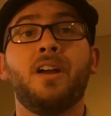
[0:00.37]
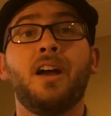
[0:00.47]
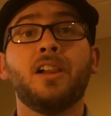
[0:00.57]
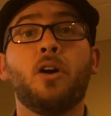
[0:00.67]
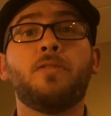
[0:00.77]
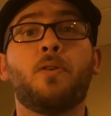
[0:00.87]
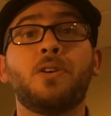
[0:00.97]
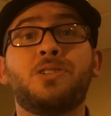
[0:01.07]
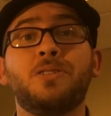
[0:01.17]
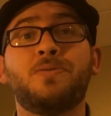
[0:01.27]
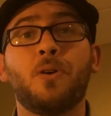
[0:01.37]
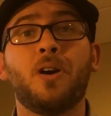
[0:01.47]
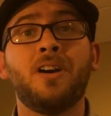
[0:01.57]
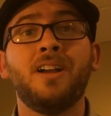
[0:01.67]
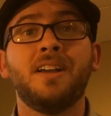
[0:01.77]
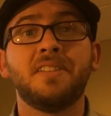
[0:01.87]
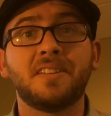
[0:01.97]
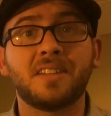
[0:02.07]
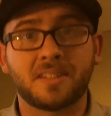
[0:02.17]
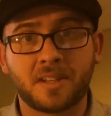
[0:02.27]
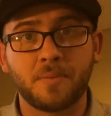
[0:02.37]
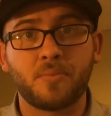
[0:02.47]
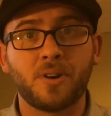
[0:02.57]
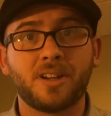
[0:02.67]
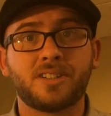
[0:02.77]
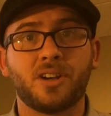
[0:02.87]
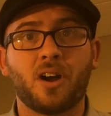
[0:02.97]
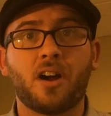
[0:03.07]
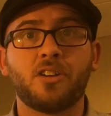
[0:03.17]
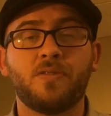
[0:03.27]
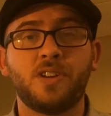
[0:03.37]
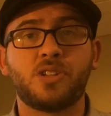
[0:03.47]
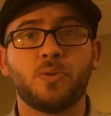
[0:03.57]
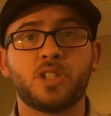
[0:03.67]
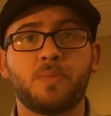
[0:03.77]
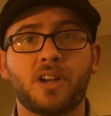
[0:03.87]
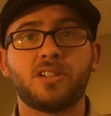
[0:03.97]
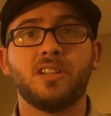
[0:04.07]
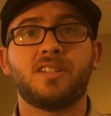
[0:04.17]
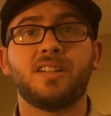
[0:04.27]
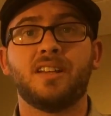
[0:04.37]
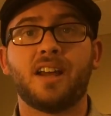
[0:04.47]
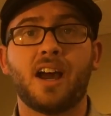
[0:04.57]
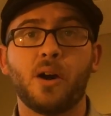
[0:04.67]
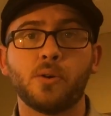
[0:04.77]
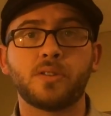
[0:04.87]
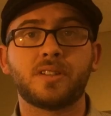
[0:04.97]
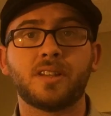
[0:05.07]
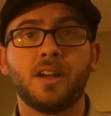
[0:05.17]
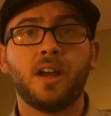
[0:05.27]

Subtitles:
Hello 424, this is Tim Briggs, your audiovisual specialist in-house.